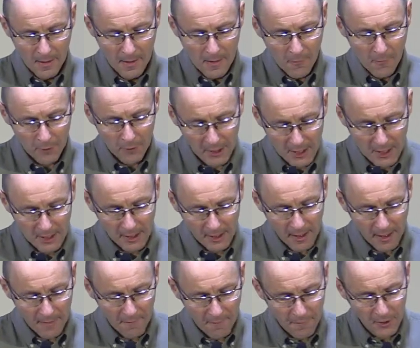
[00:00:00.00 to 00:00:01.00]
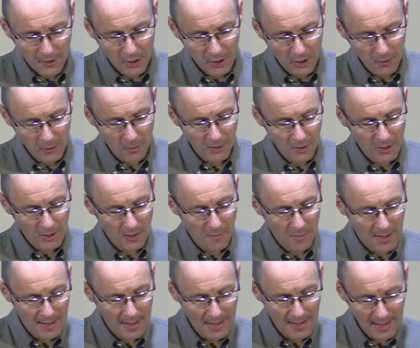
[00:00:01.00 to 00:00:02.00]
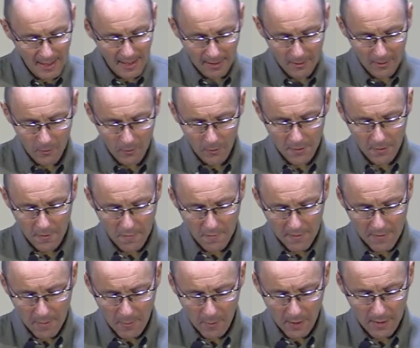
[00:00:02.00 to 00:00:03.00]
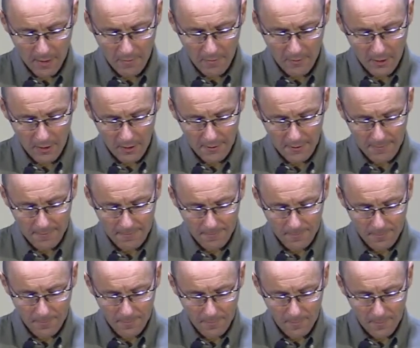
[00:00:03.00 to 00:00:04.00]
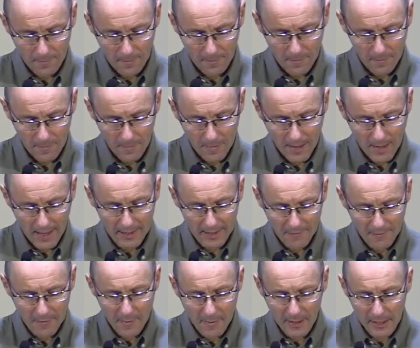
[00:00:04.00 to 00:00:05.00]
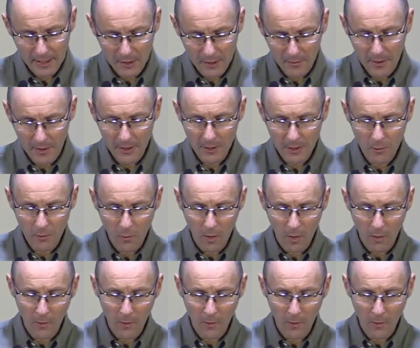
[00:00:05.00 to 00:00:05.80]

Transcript: For it is time for judgment to begin with the family of God. And if it begins with us, what